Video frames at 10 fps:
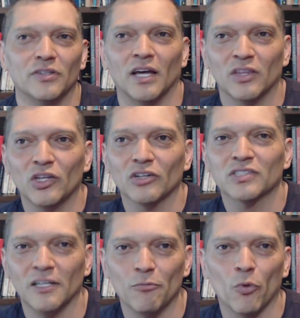I think you're
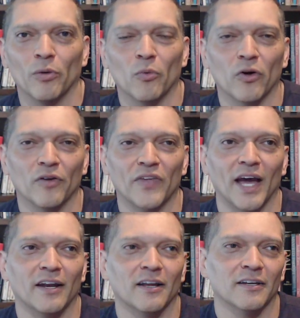seeing more and more of
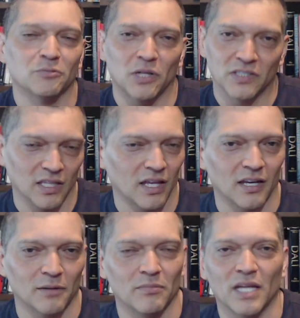that, especially like
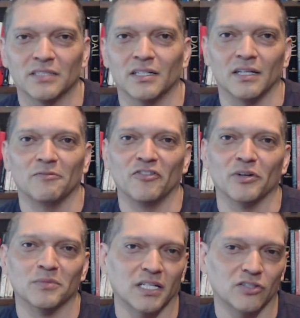I'm mentioning in
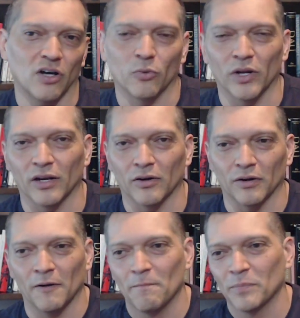films like John Wick,
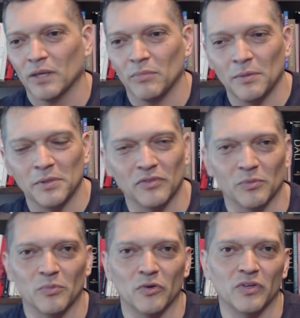or maybe even the
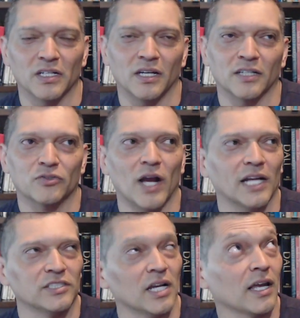movie
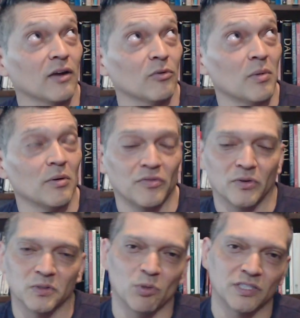Extraction. I can't remember if there
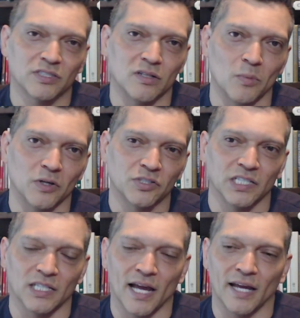was much slow motion
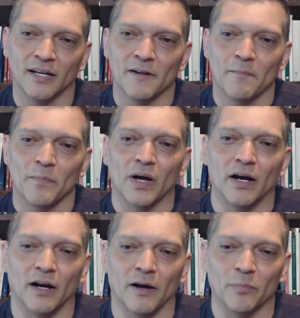in that.
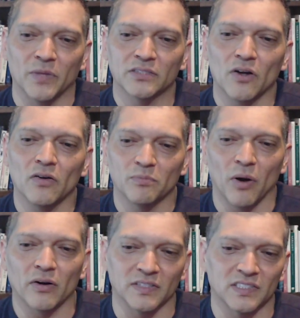It's all
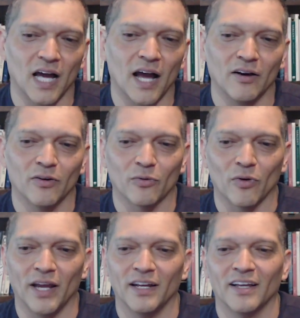part of the style,
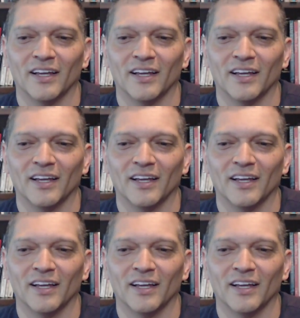right?